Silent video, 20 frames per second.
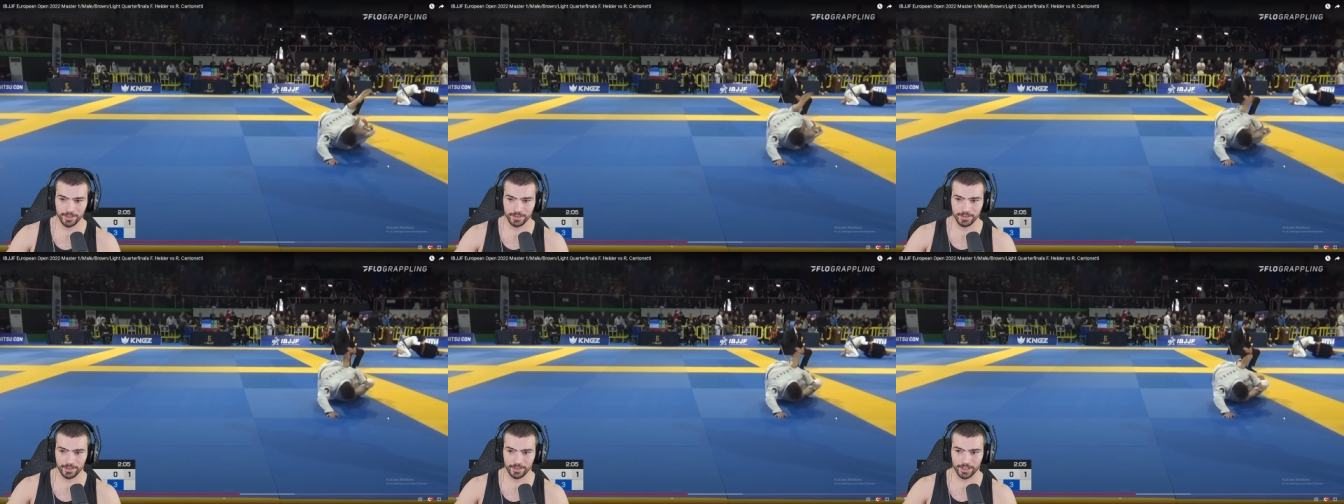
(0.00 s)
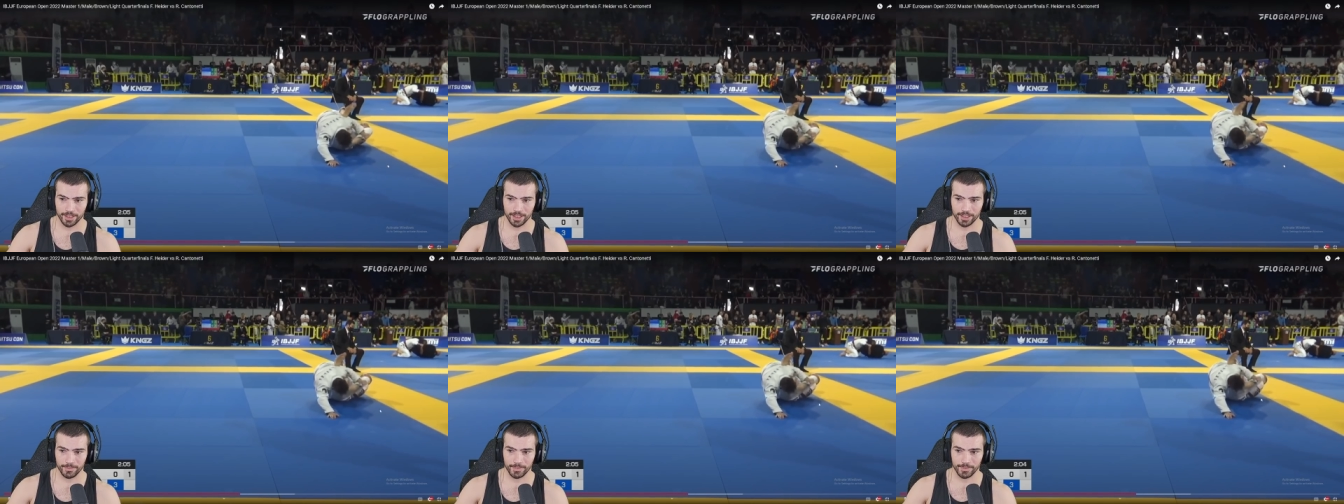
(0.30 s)

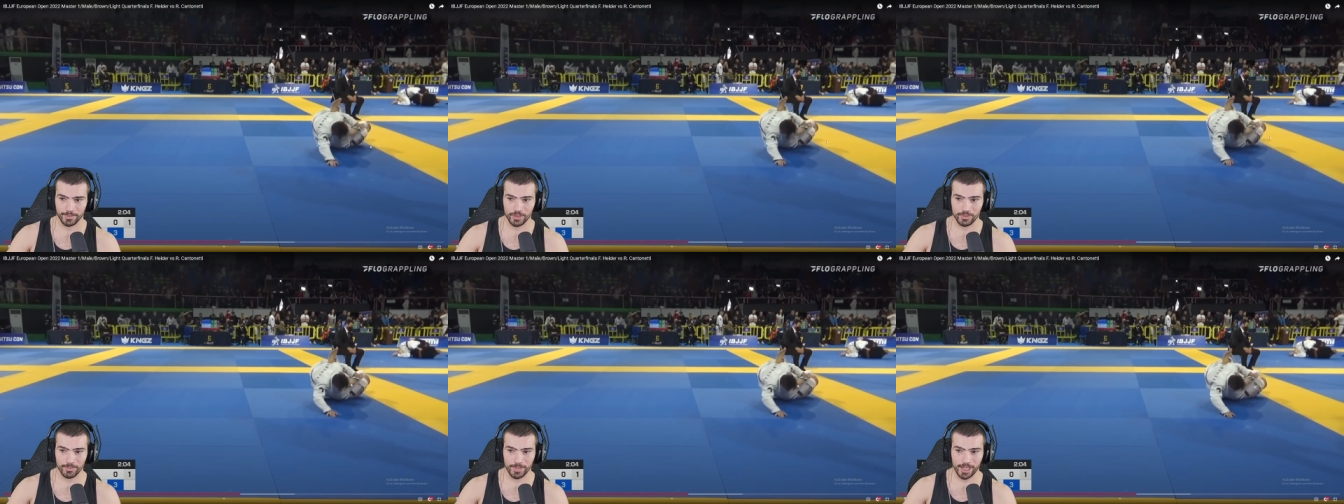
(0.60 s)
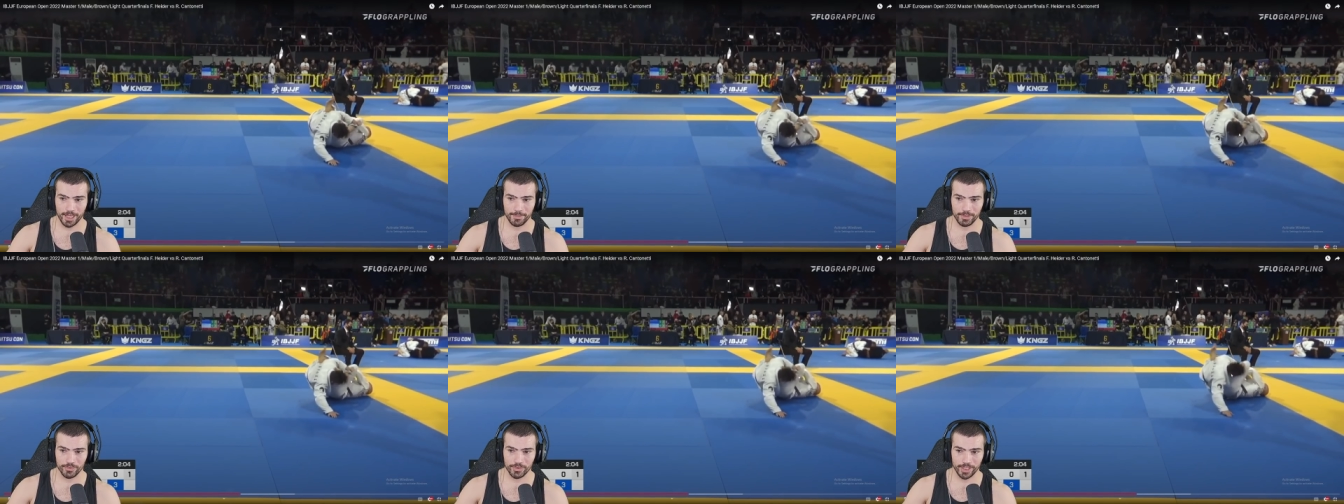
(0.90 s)
um, you might
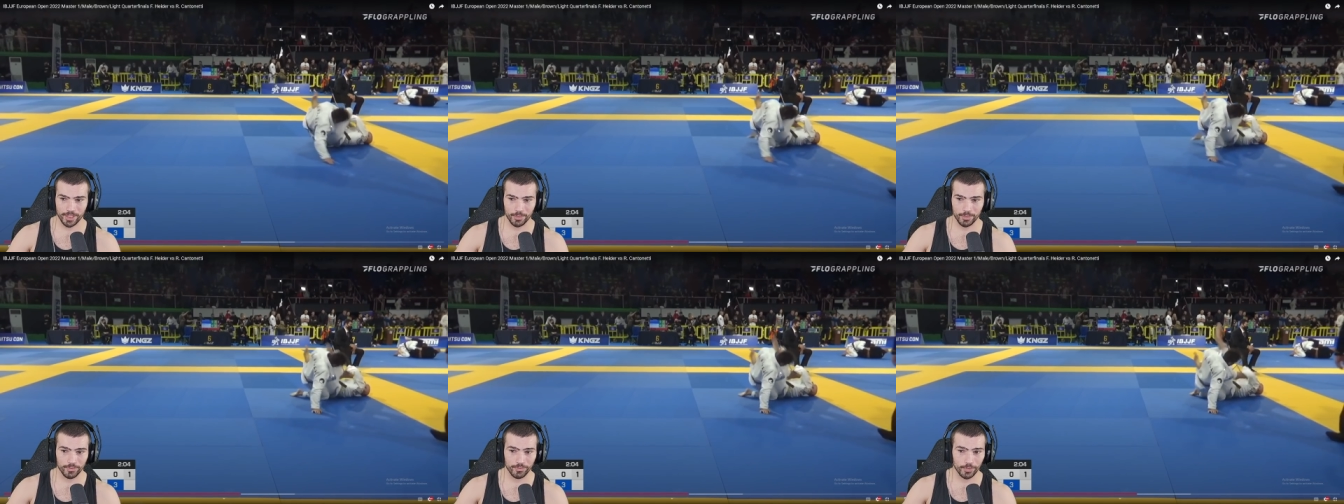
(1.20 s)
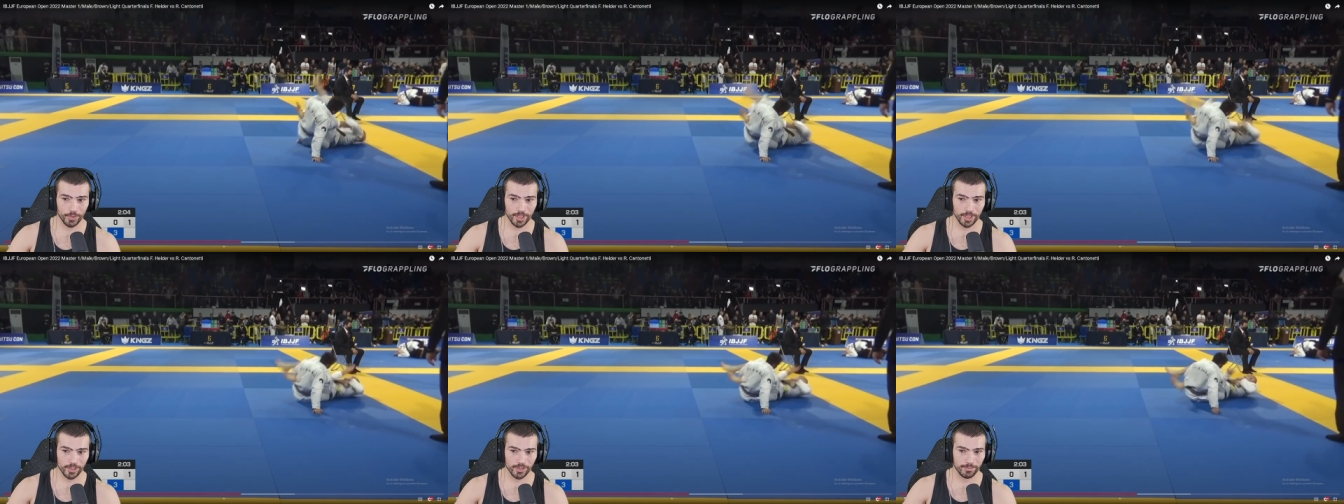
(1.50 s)
have been trying to
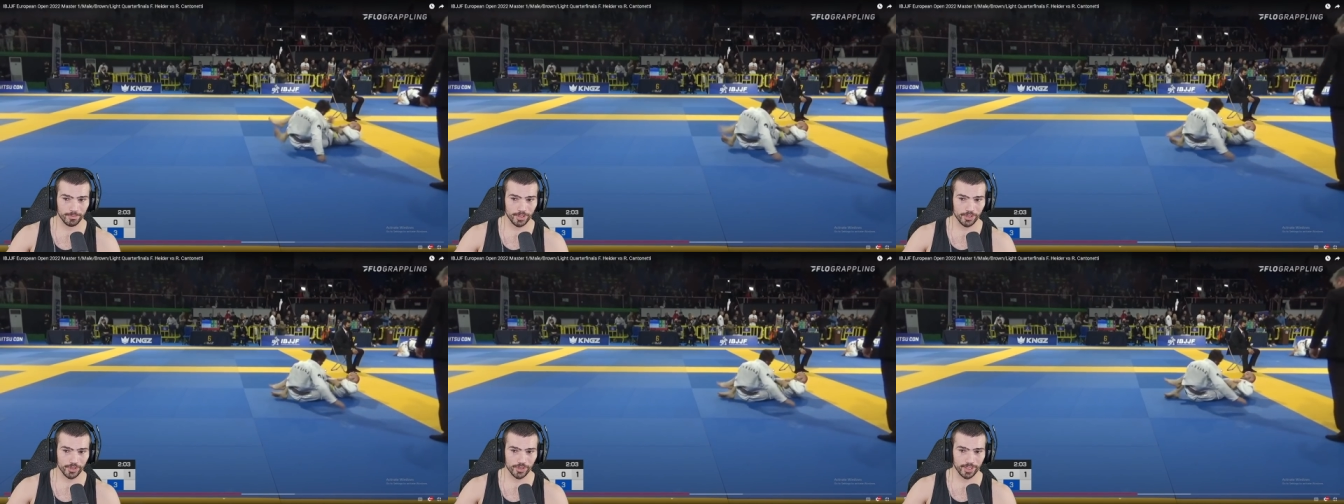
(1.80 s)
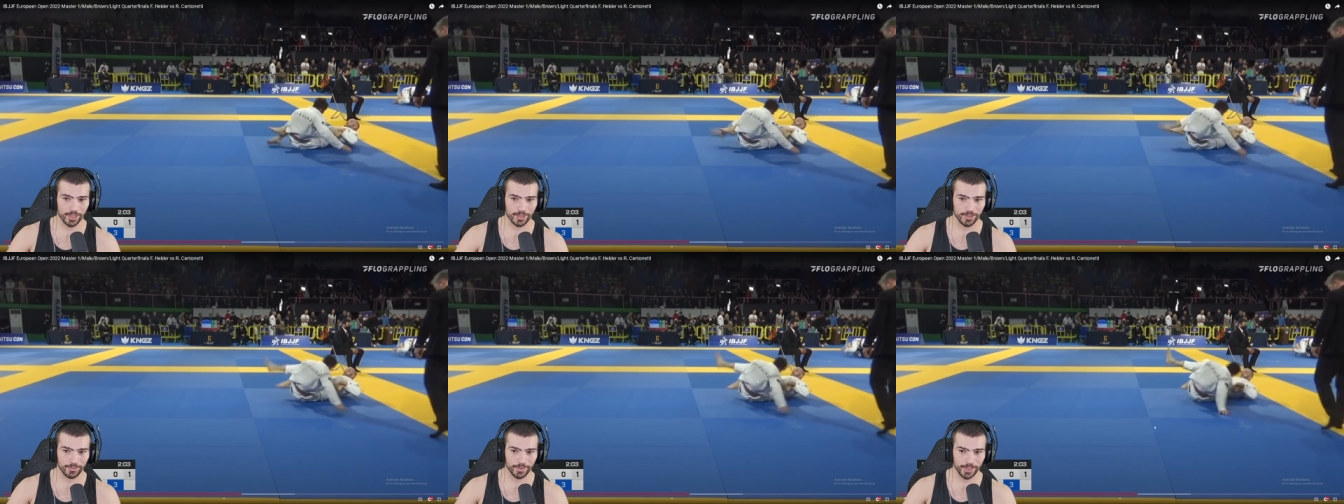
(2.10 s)
avoid a submission.
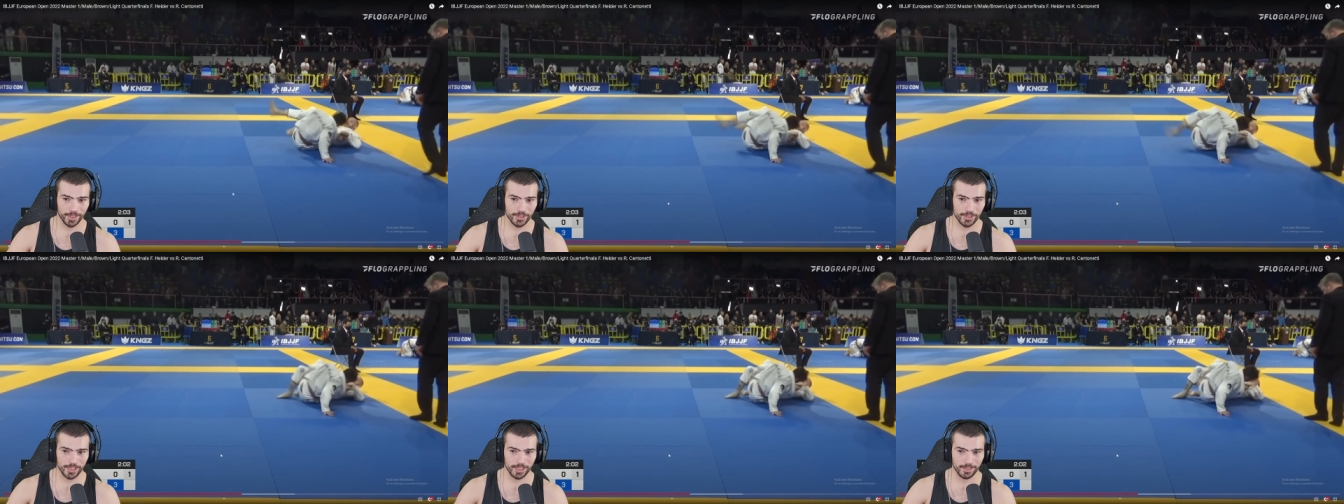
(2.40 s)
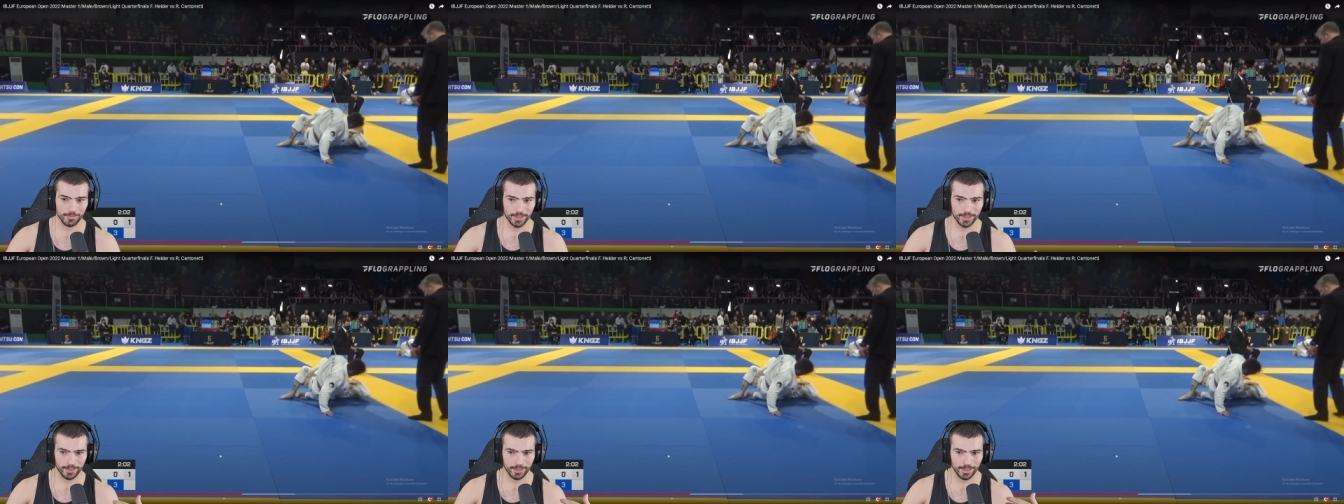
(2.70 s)
I couldn't really see,
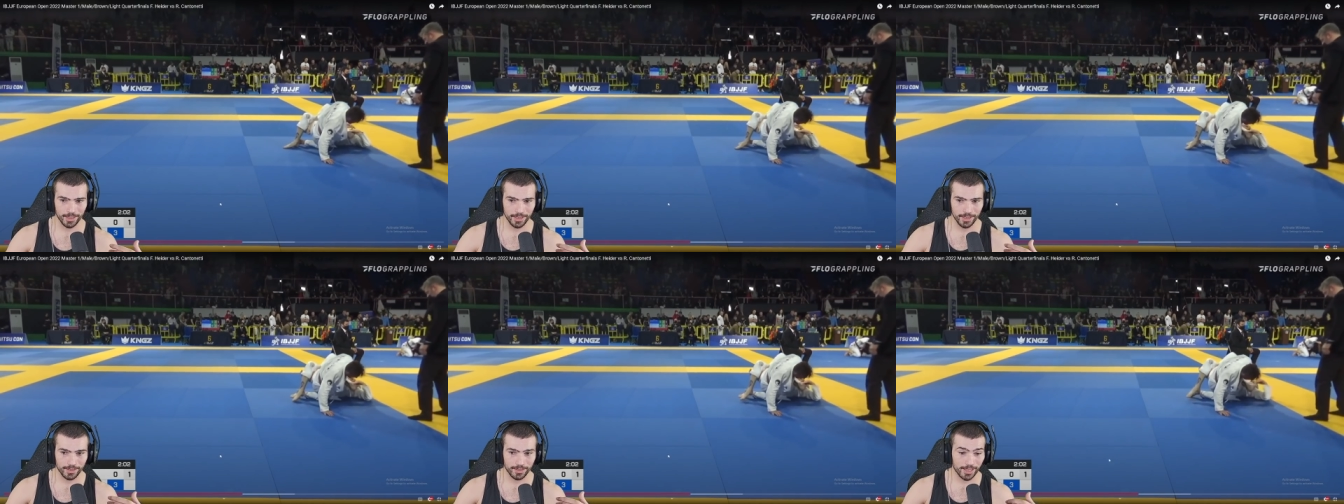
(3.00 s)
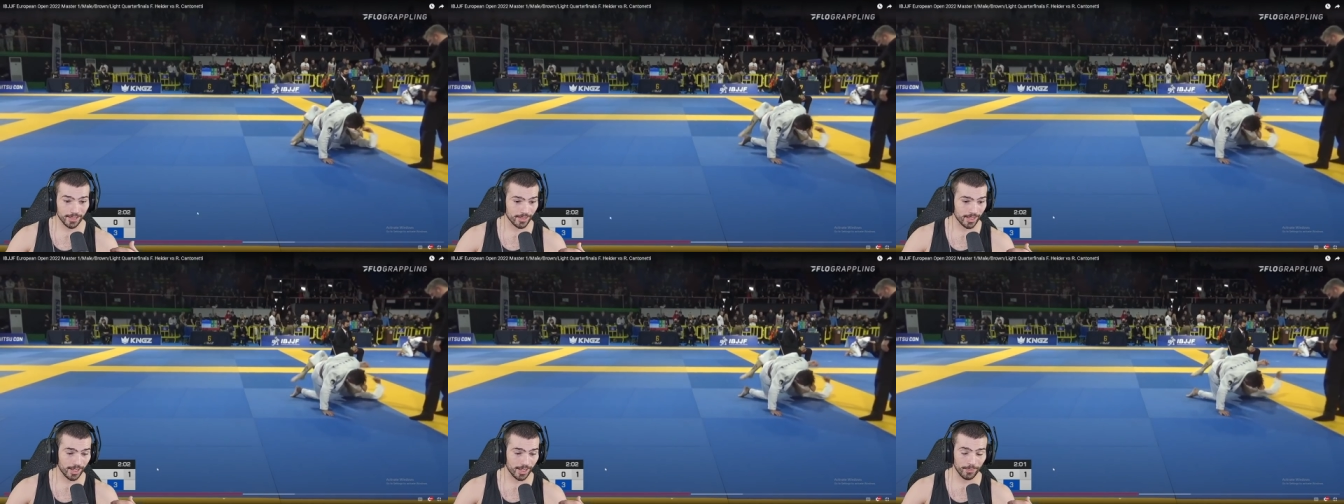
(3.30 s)
but
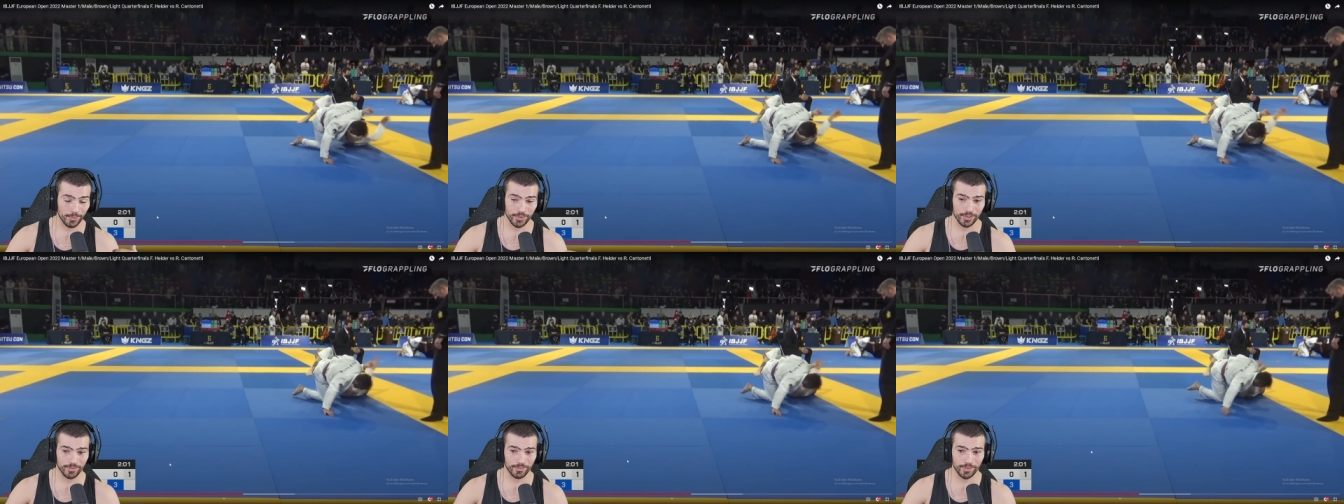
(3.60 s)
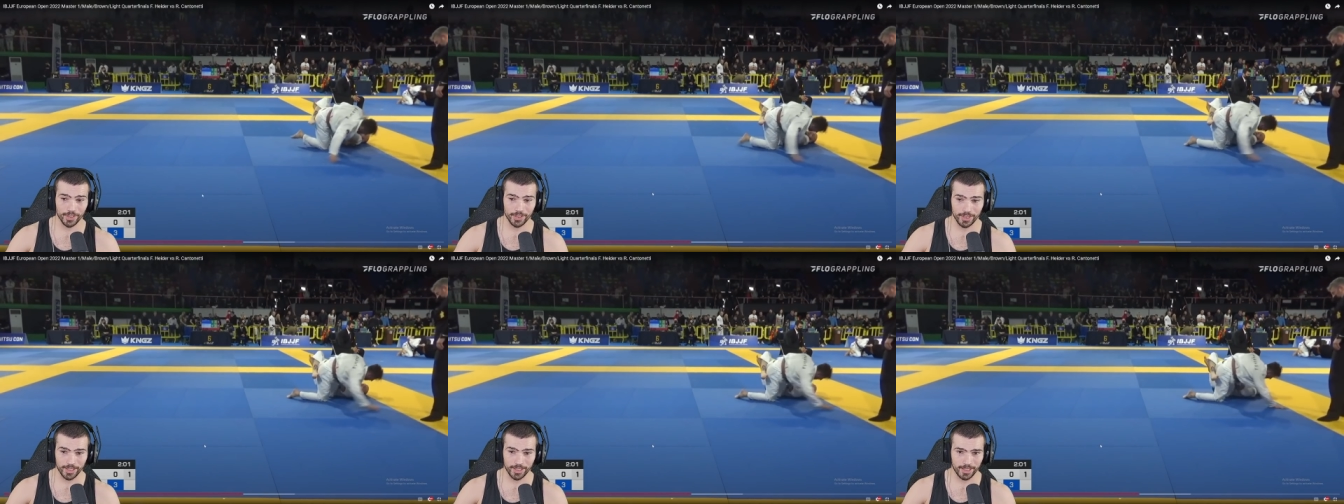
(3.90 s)
that I wouldn't have
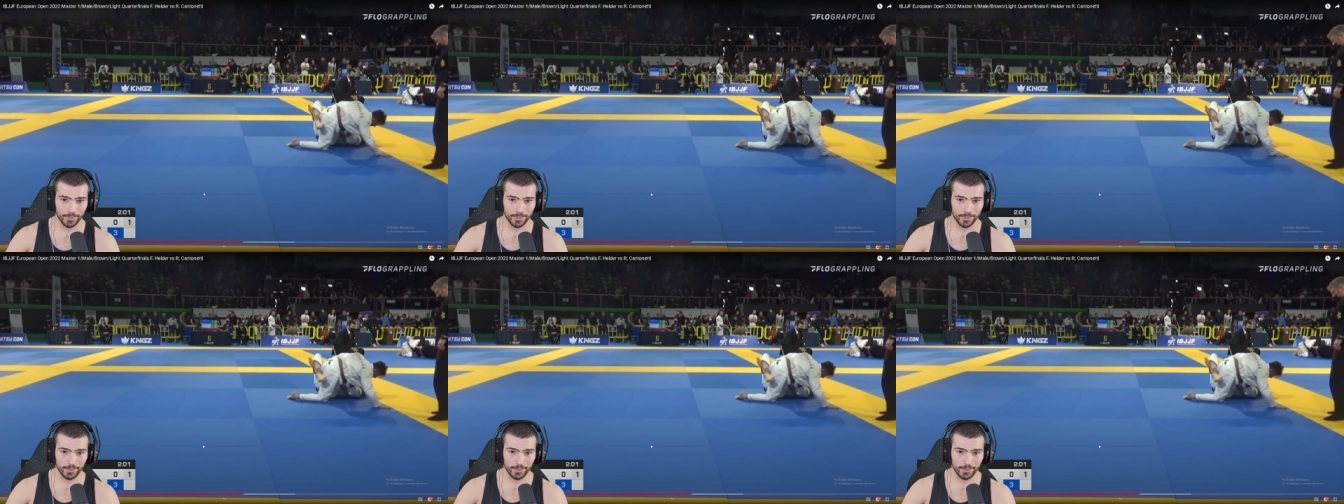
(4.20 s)
done that.